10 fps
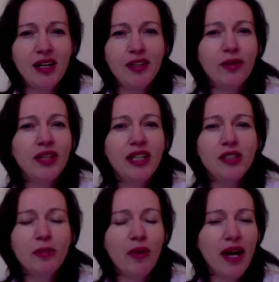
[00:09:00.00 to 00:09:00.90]
You only need
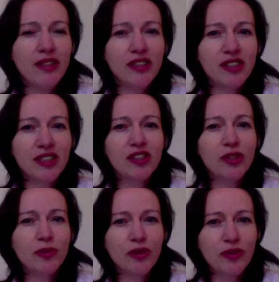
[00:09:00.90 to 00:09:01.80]
to practice this
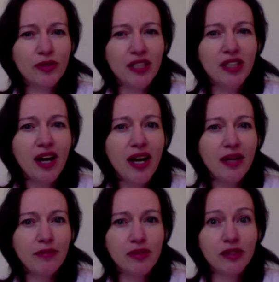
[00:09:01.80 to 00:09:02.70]
2 or 3
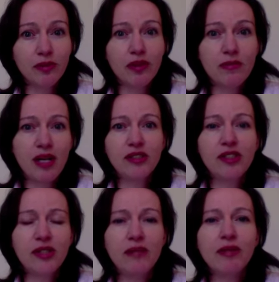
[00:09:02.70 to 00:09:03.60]
times with the
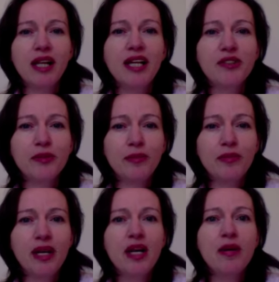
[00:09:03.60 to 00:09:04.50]
mainstream classroom
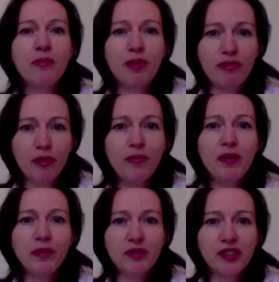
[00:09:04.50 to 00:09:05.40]
before
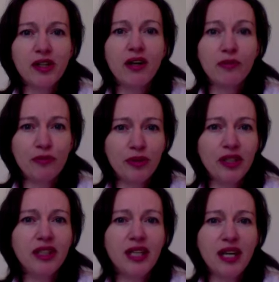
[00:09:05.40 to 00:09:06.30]
people start
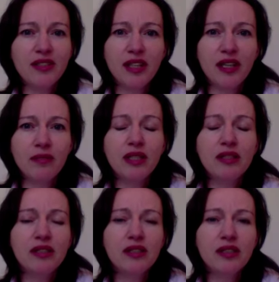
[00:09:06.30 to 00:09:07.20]
really getting it, because
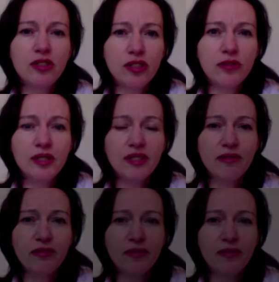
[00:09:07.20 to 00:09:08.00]
it's intuitive.